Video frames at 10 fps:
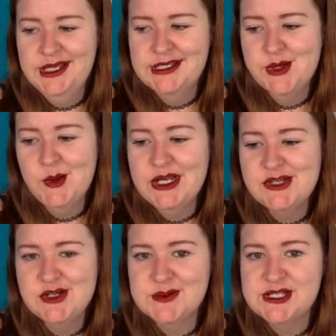So we went
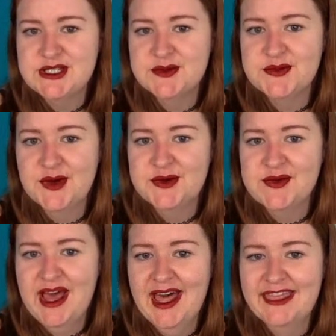and dropped stuff
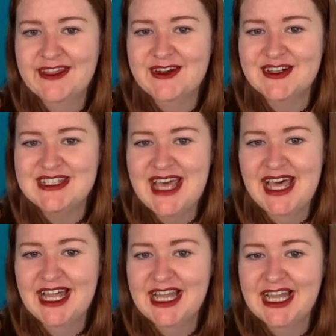off at the
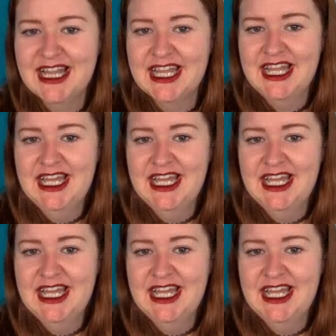hotel.